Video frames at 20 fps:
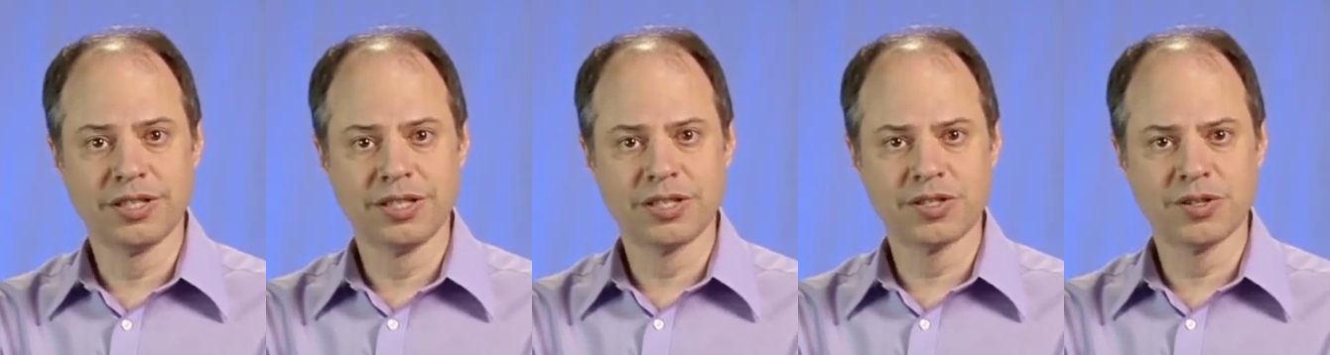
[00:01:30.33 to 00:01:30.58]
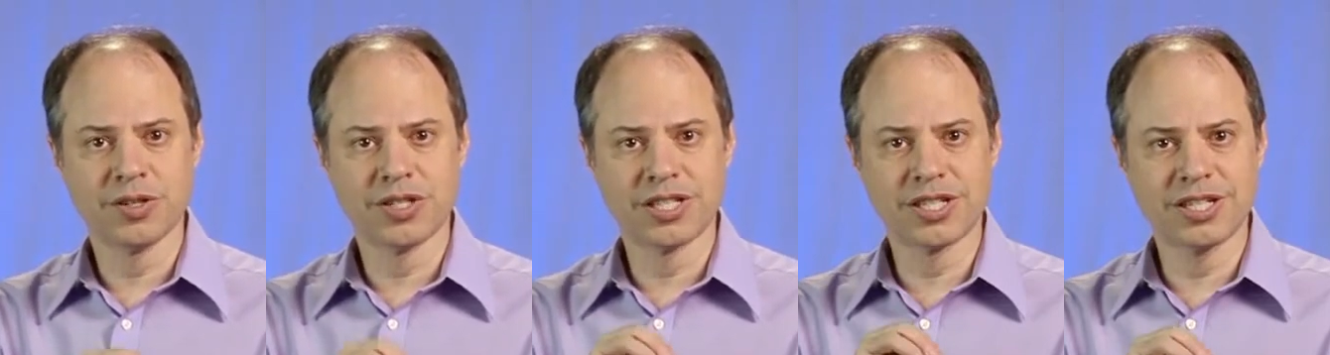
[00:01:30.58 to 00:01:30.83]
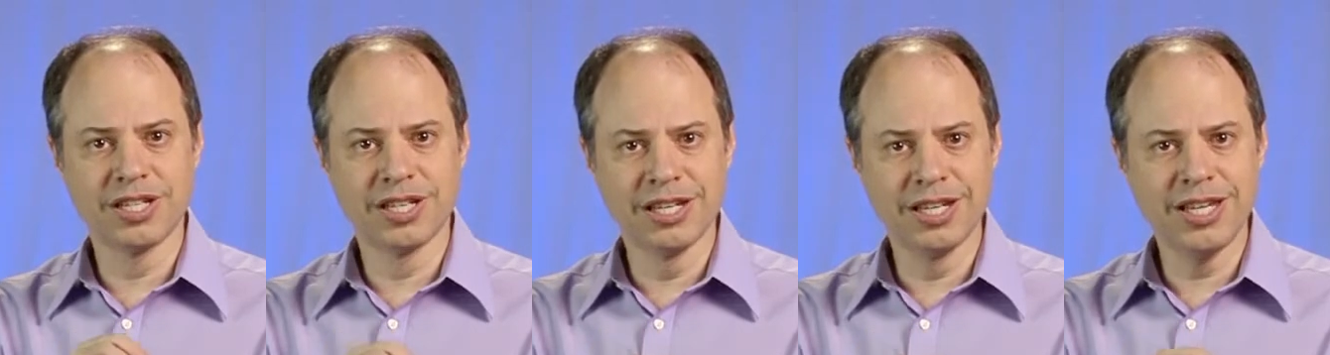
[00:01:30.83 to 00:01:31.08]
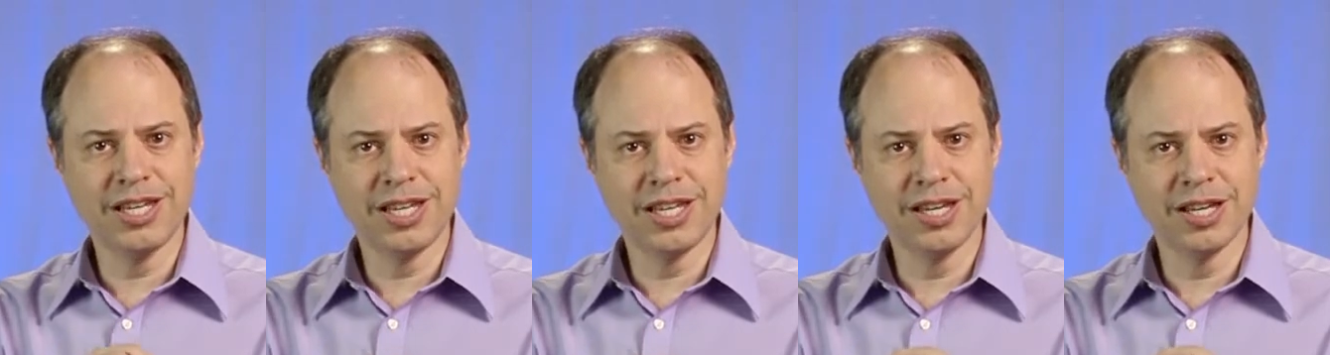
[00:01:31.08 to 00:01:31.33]
So it's
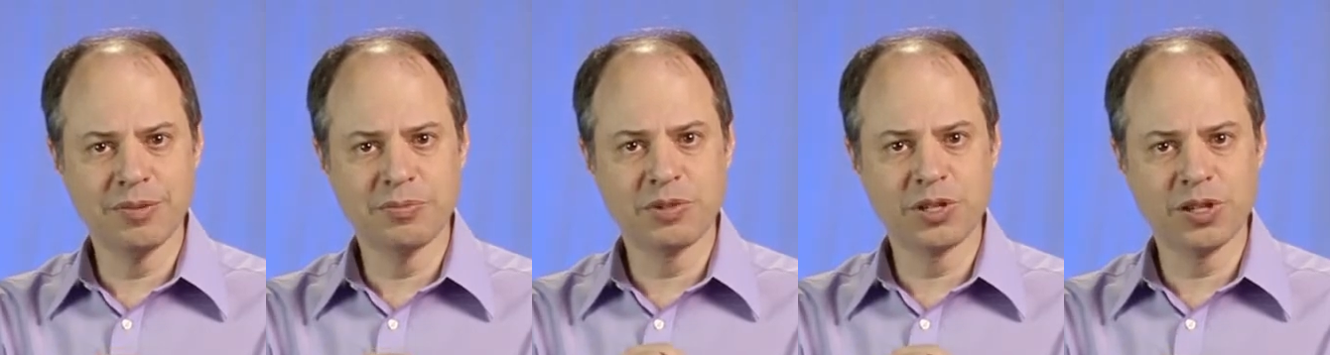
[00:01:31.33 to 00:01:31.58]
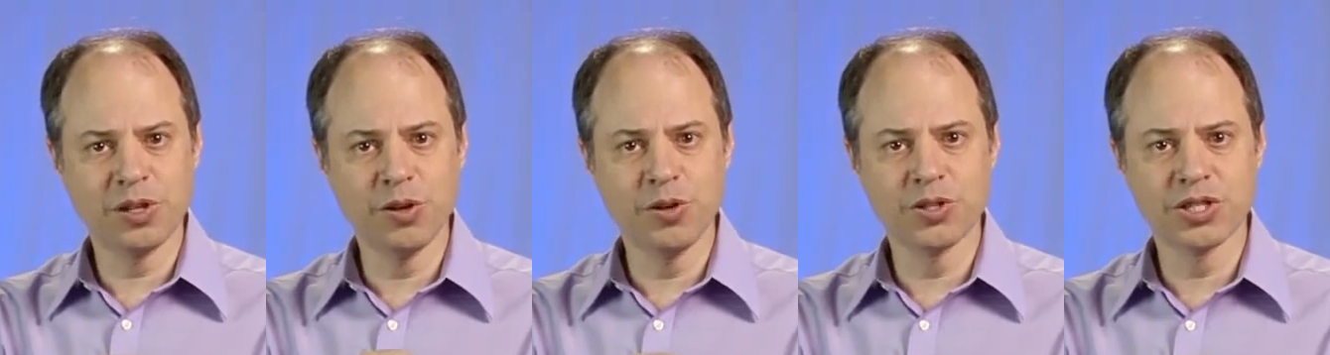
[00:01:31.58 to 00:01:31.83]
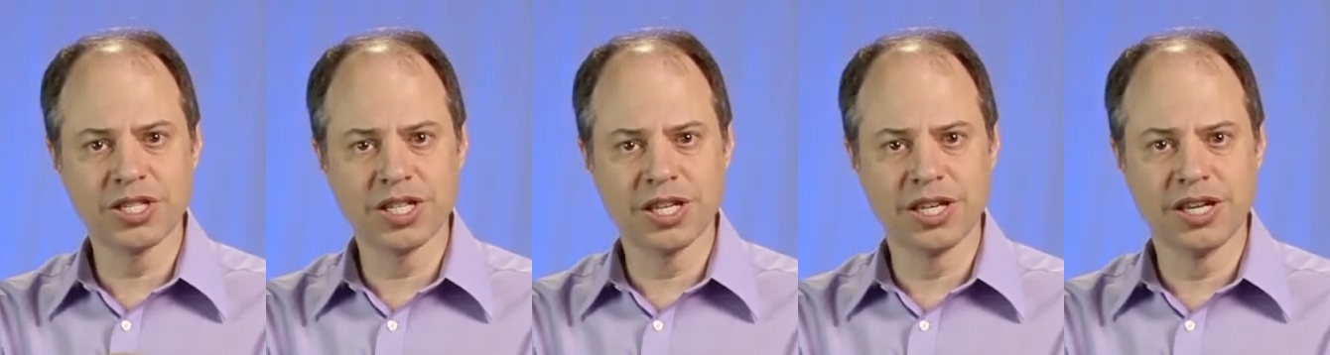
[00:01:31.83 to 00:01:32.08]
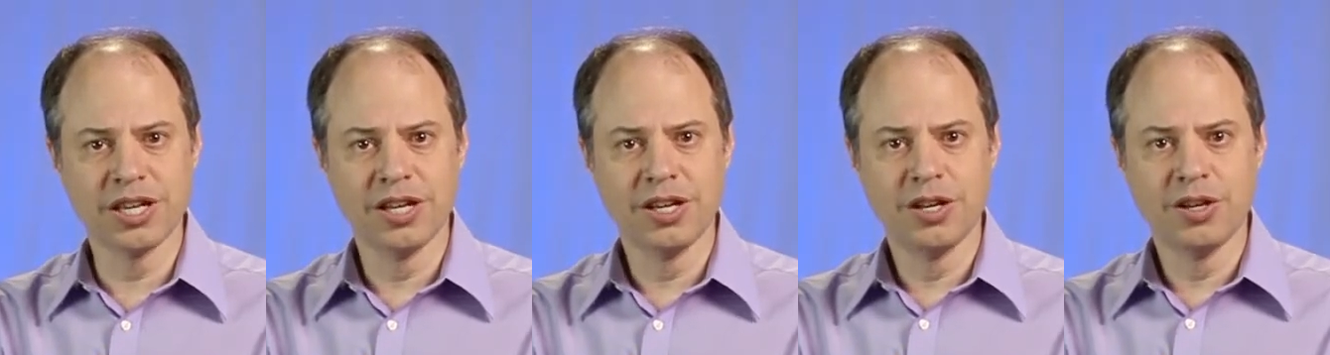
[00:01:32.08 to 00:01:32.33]
linking up closely